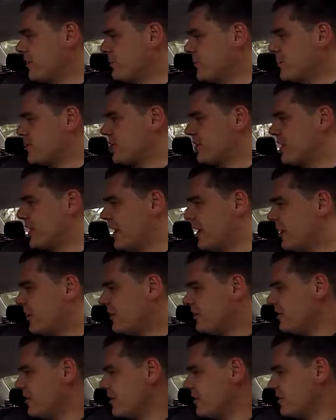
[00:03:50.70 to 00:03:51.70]
the picture now
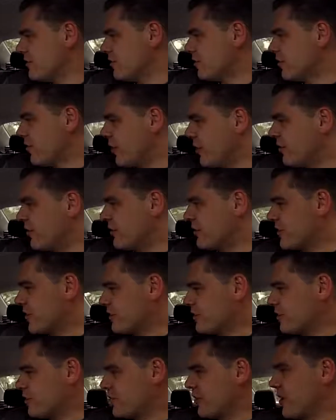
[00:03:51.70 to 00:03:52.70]
to show I got the
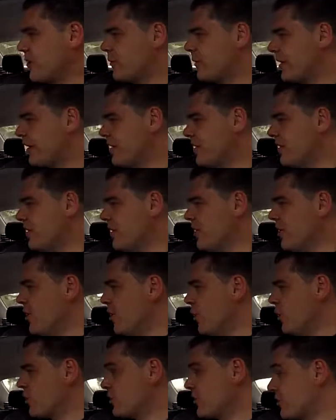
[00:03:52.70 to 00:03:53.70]
tattoo straight away
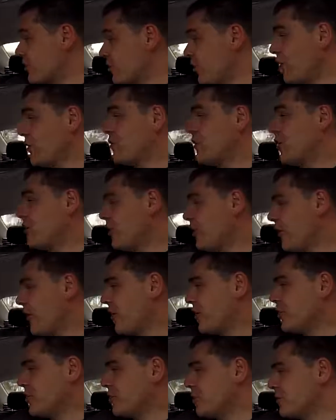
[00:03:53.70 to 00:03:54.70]
or just not tell
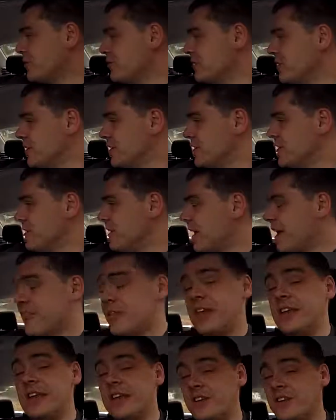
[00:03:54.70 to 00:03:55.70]
her at all. And then